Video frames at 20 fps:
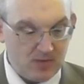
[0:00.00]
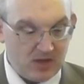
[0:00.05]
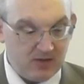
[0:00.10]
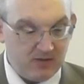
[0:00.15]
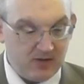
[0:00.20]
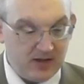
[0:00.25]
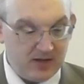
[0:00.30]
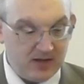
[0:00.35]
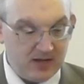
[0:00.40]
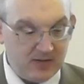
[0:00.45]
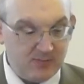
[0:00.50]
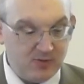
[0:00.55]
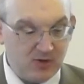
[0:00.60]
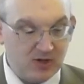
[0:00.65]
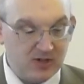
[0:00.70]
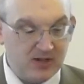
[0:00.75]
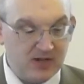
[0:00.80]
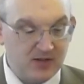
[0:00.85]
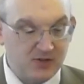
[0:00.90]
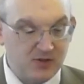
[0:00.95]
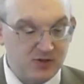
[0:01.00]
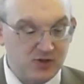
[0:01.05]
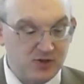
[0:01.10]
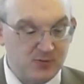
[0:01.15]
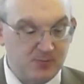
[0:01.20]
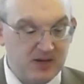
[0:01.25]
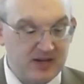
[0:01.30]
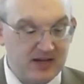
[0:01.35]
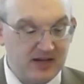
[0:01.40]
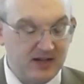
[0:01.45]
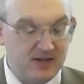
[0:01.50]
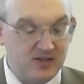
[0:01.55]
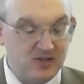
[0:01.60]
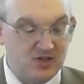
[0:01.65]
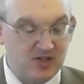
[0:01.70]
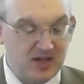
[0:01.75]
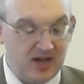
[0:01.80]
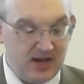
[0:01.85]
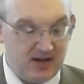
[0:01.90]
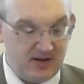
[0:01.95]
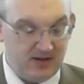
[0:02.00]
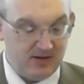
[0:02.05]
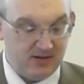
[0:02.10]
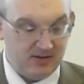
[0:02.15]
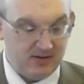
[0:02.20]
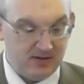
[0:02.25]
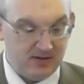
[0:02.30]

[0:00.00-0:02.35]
Then Nebuchadnezzar spake and said,